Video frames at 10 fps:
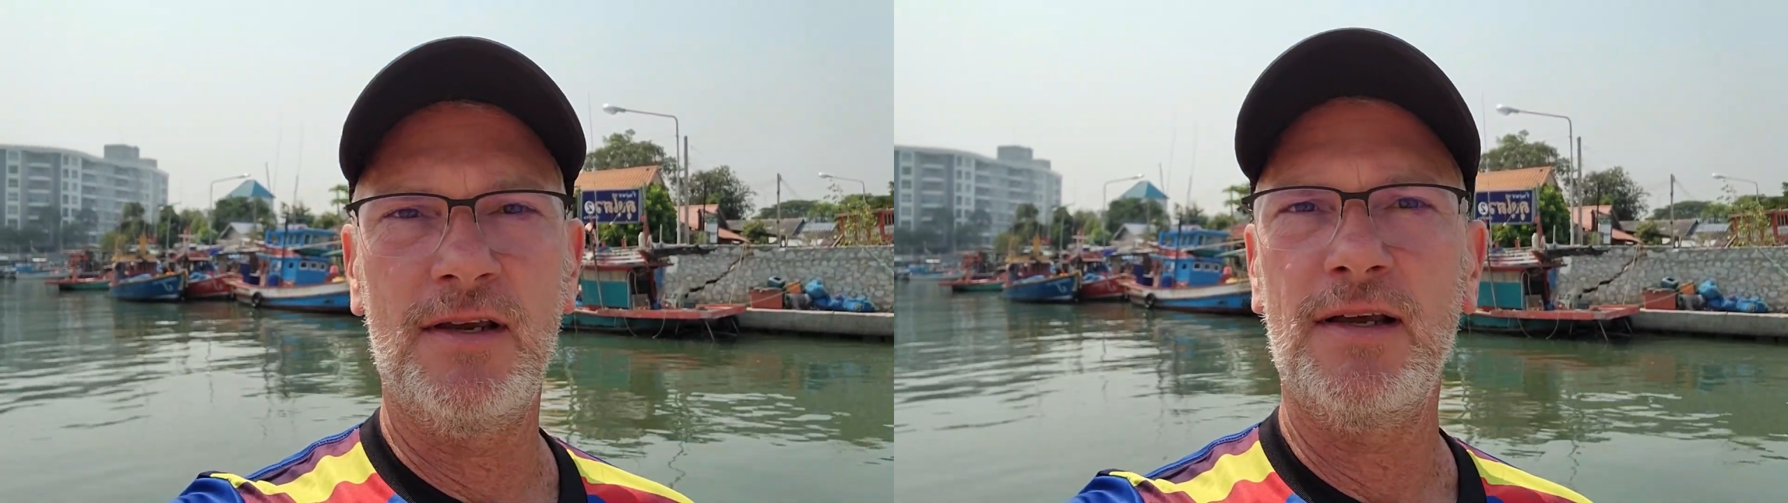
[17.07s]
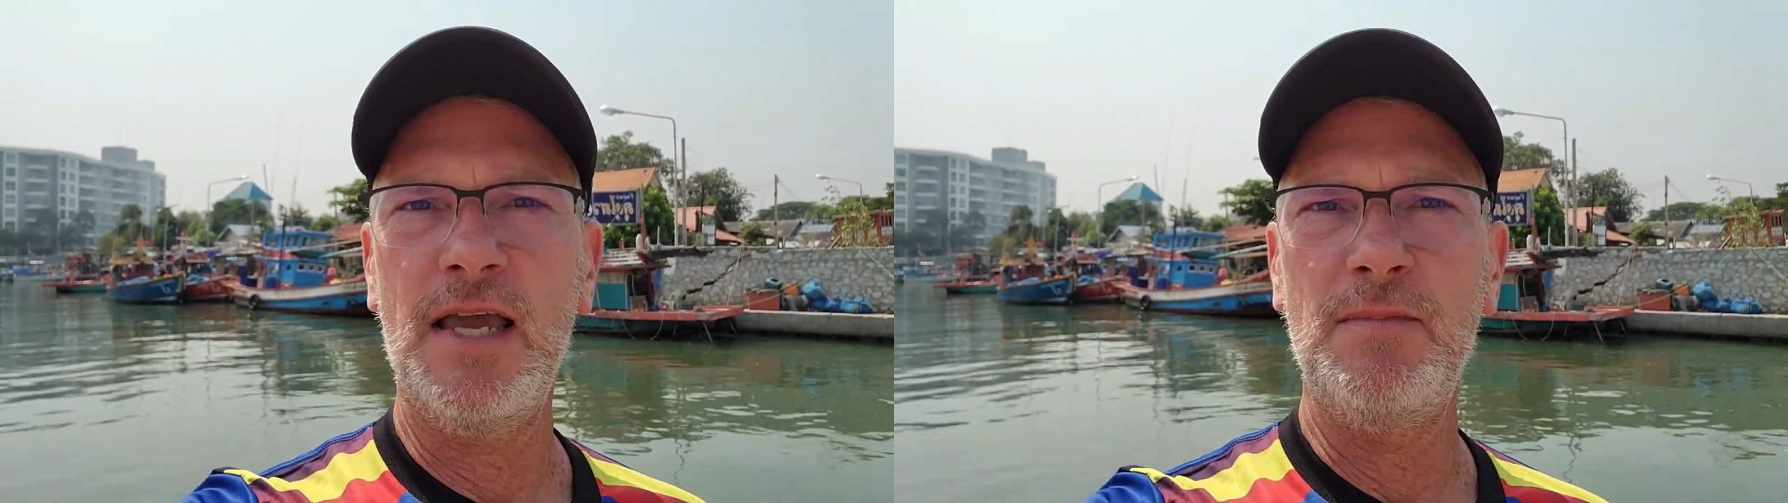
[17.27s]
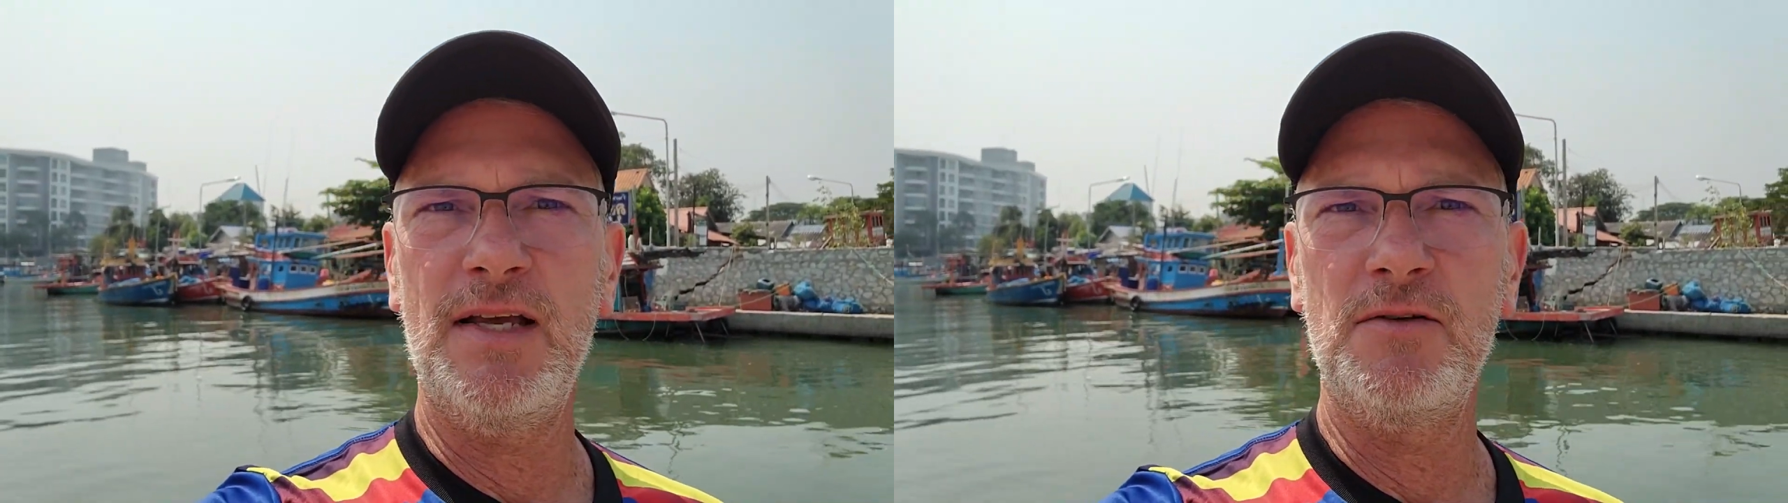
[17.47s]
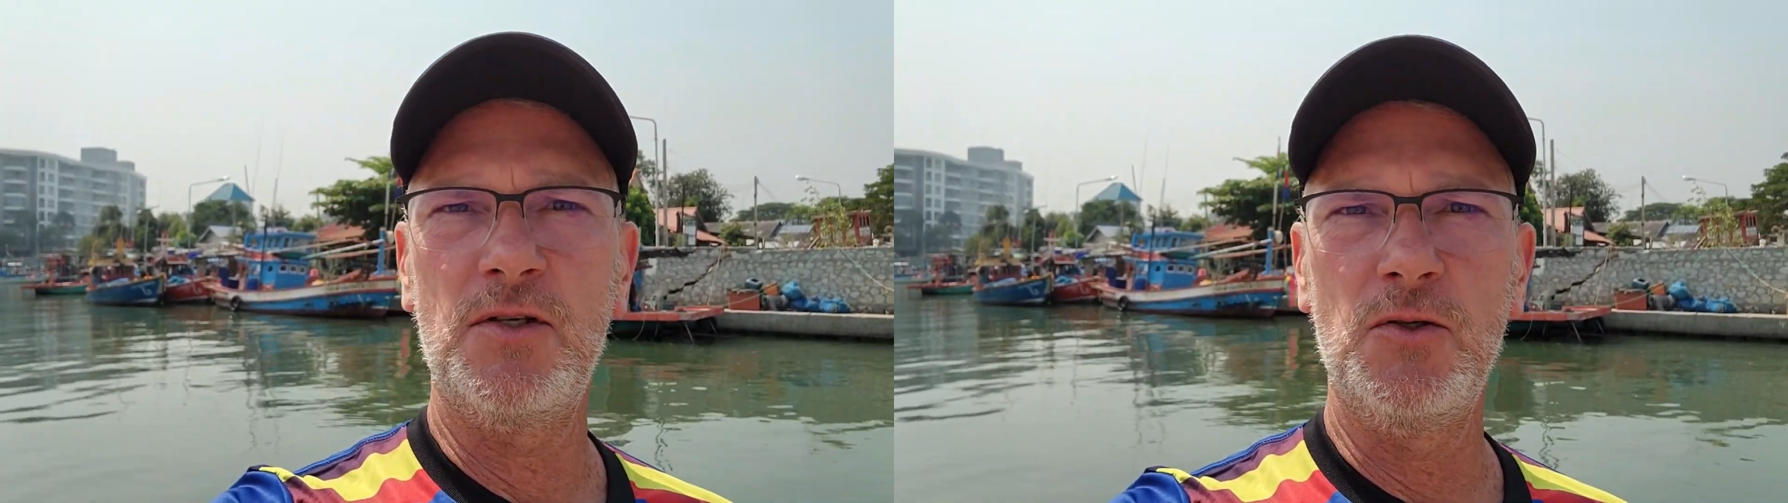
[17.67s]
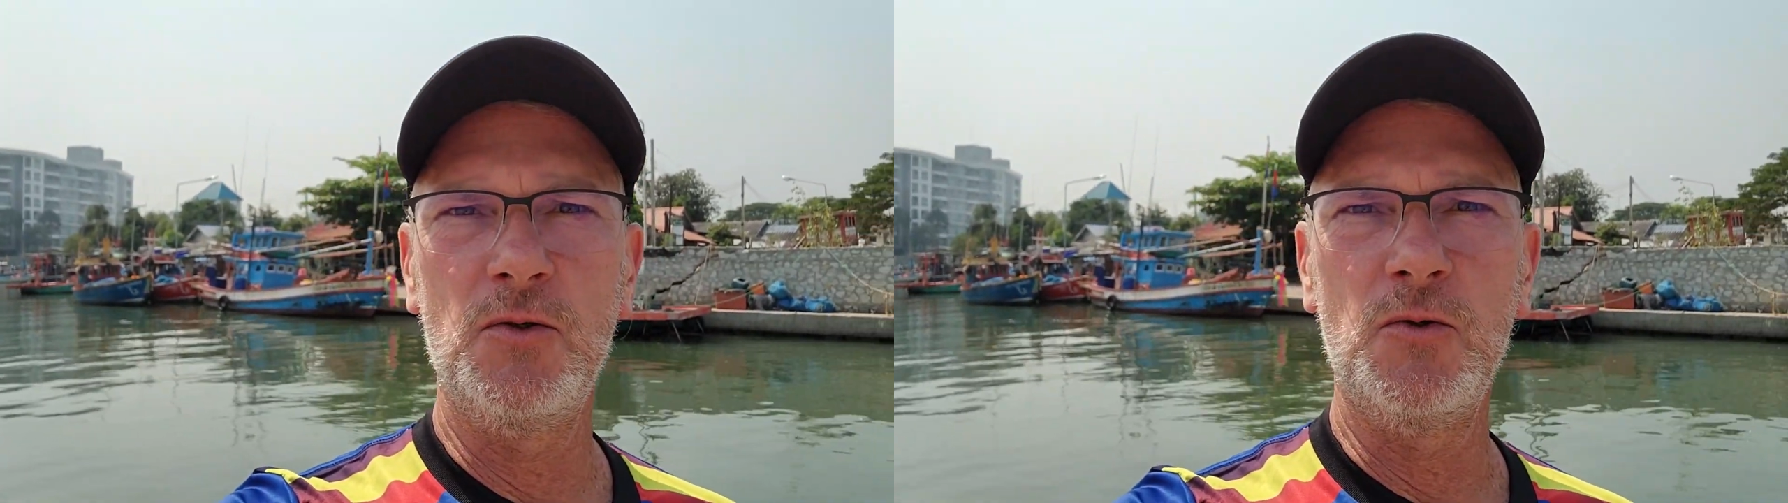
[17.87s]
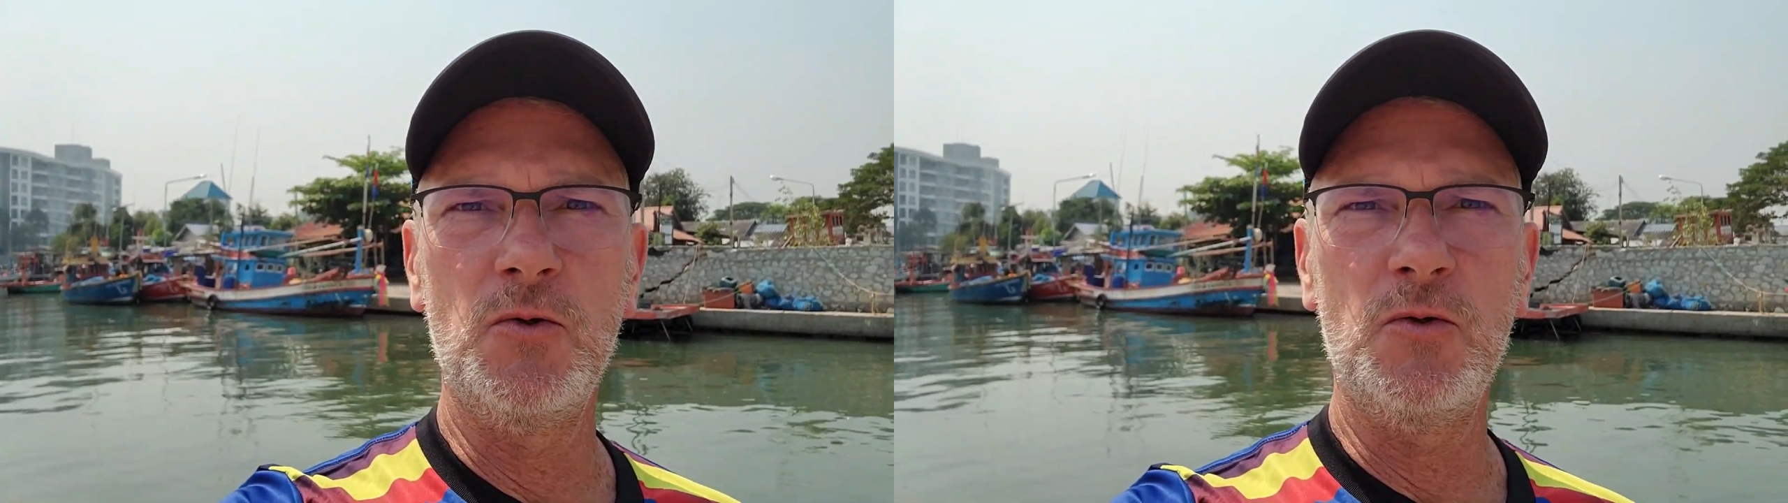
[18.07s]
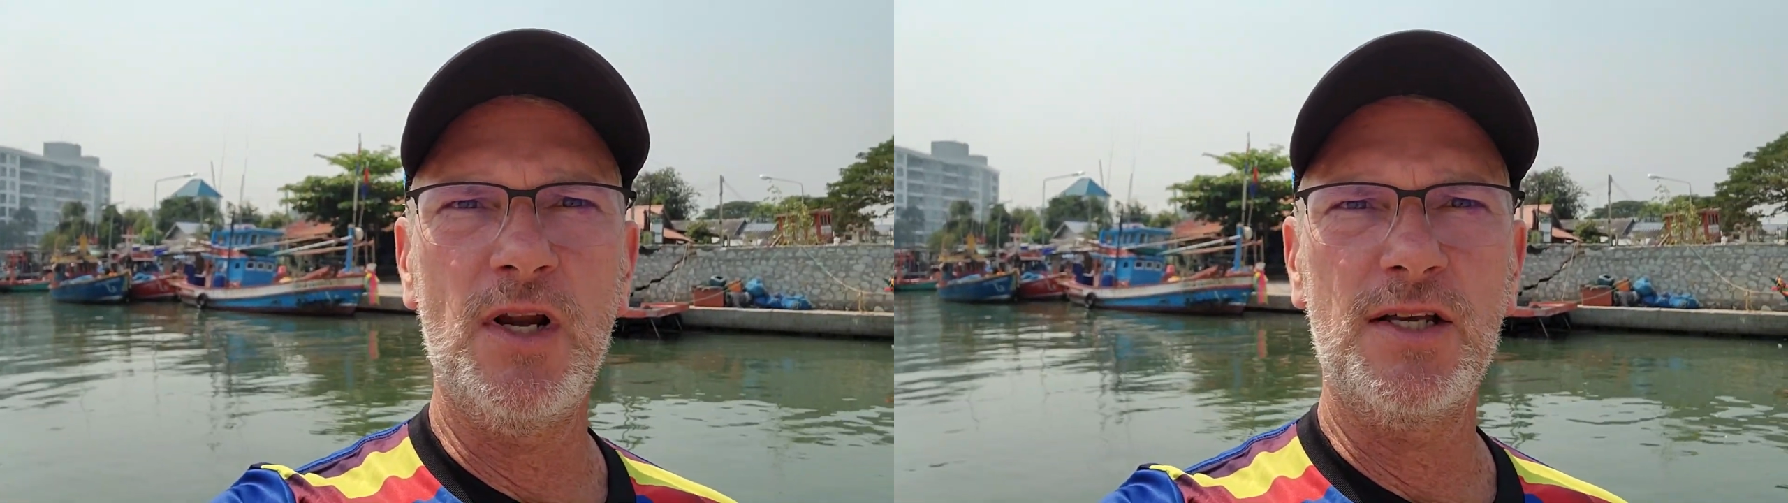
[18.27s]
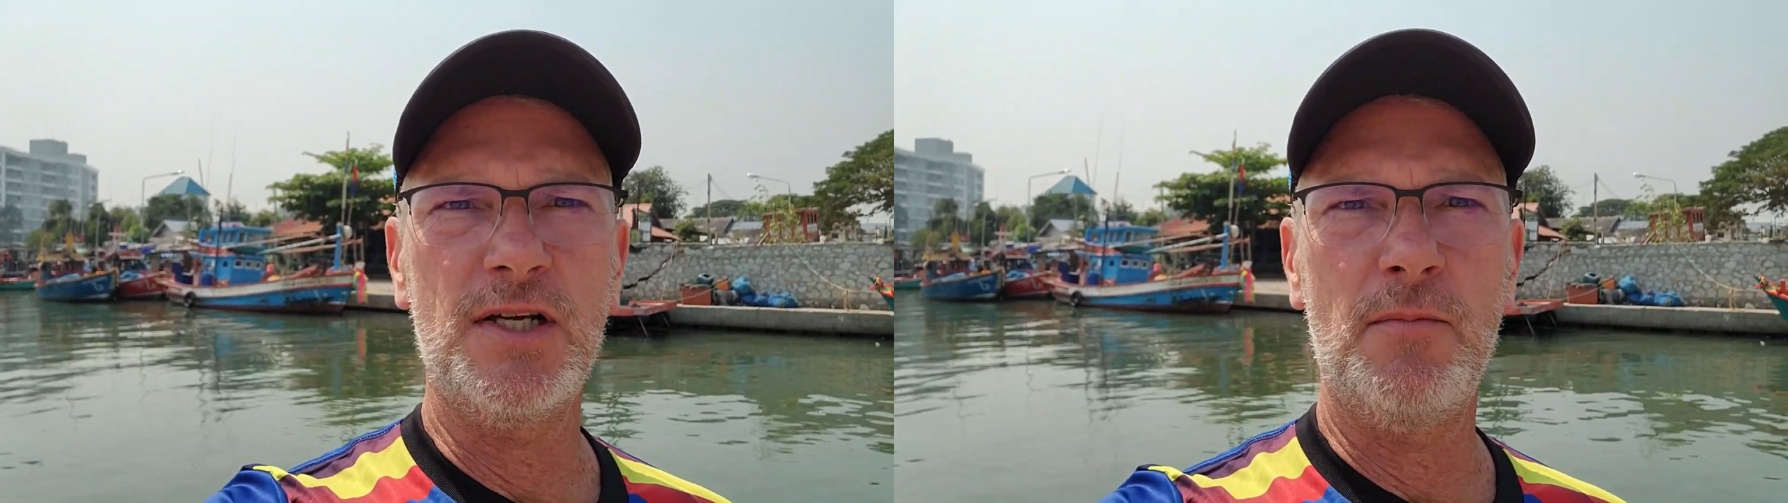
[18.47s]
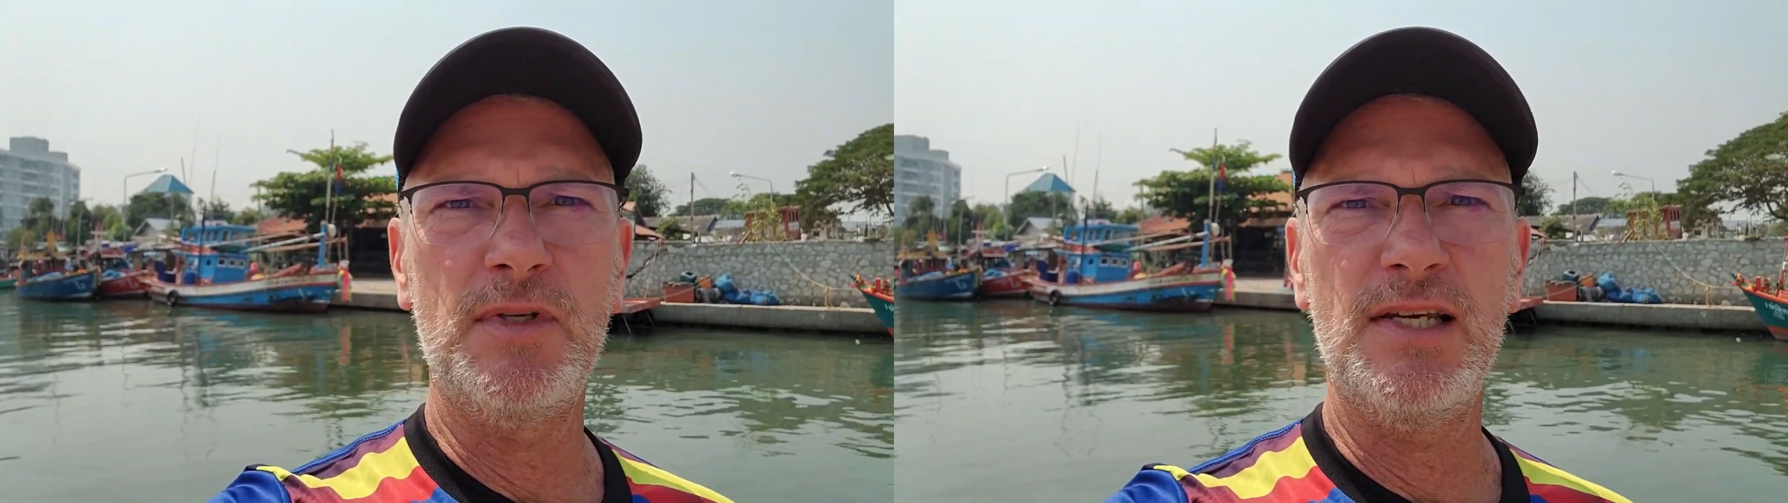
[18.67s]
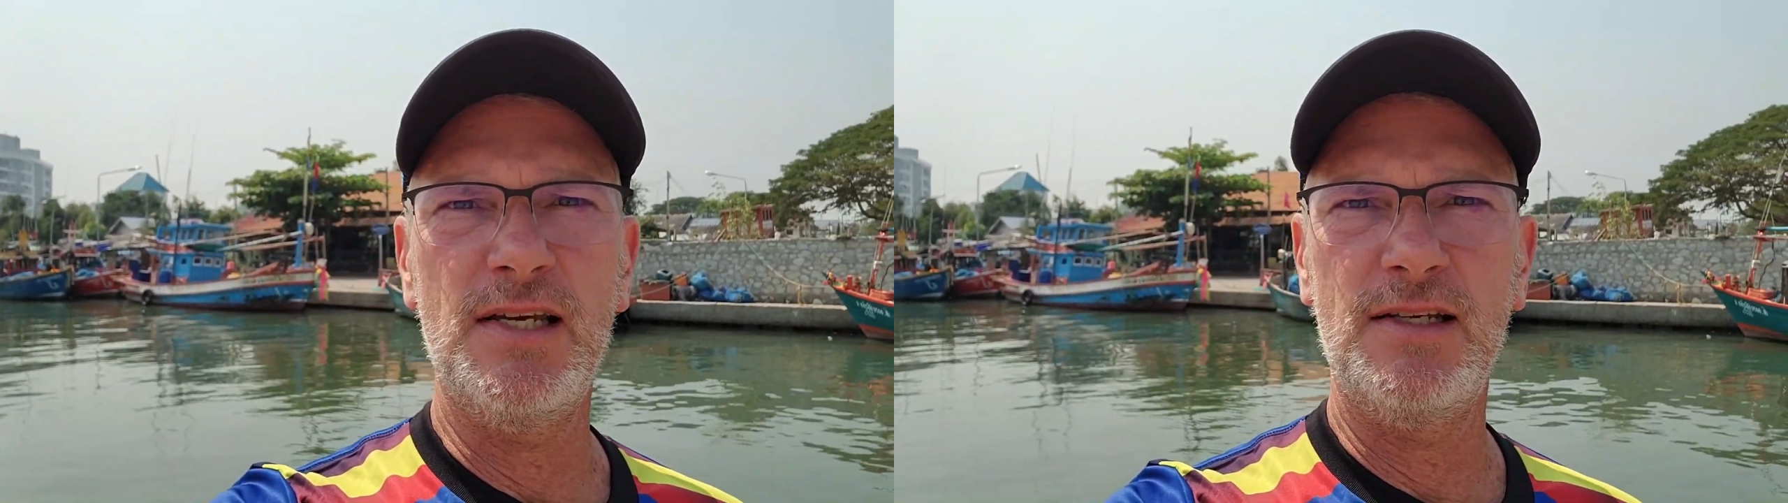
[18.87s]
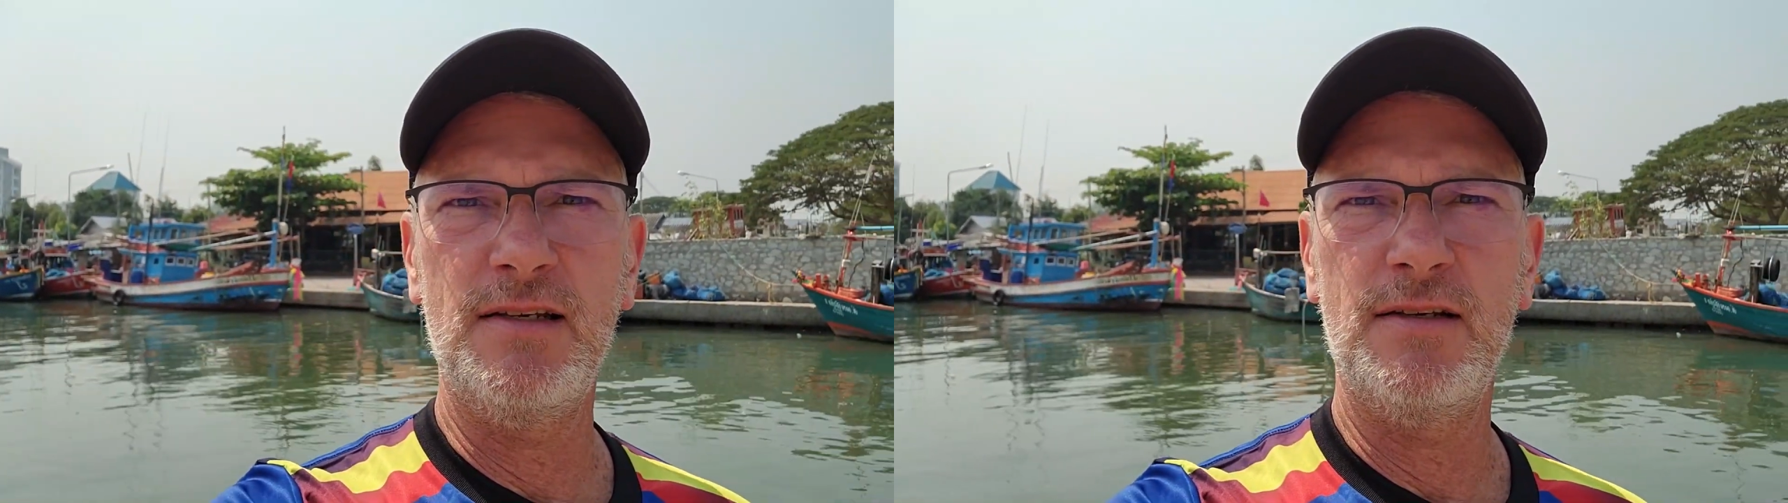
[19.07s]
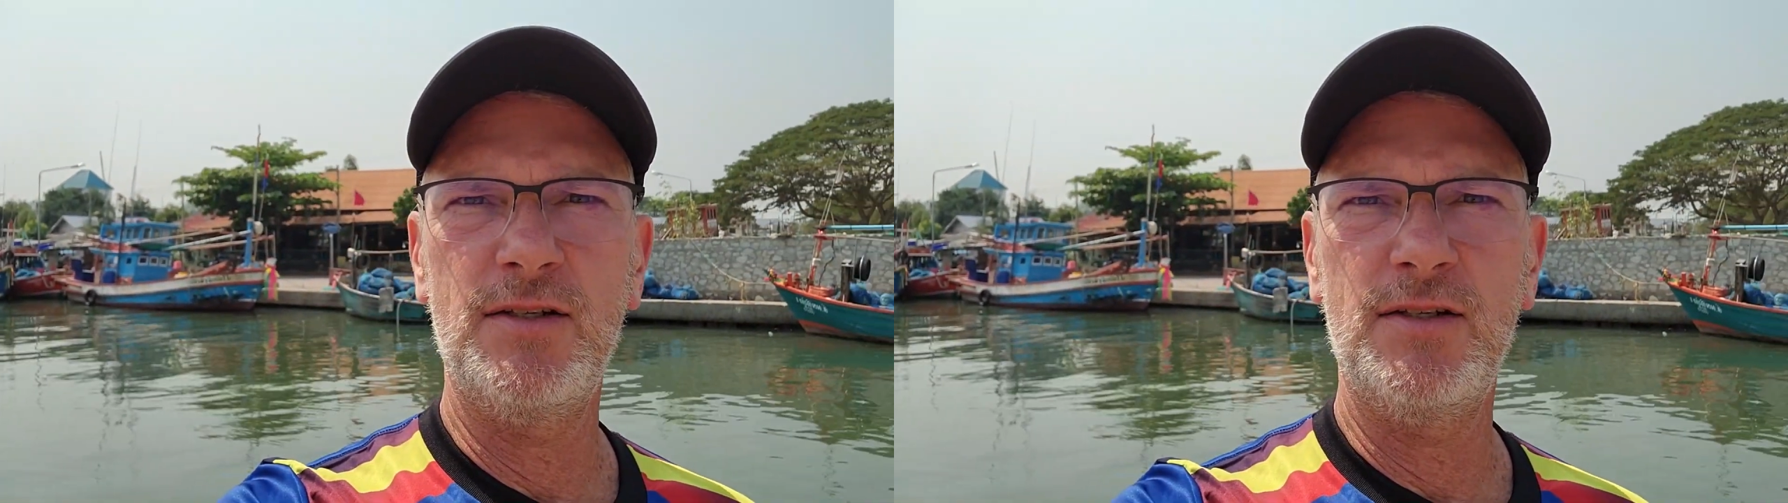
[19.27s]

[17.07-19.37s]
Came down to Nha Jam Tien,